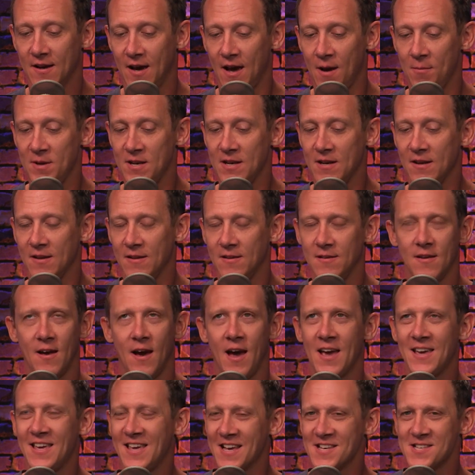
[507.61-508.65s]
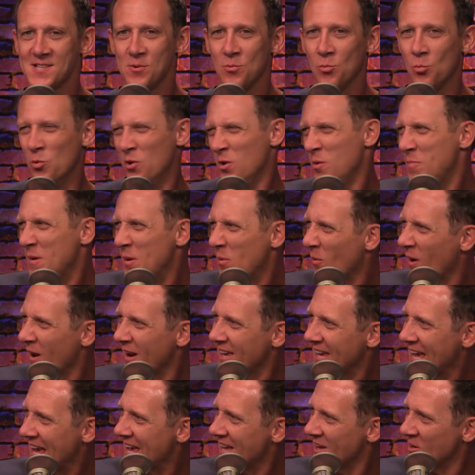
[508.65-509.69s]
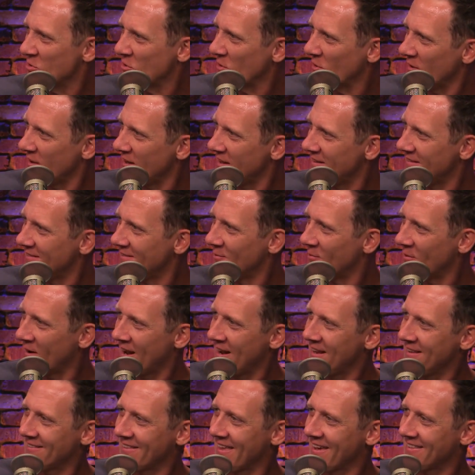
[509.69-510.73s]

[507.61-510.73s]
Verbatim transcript: I mean, I guess it would be running Android, right?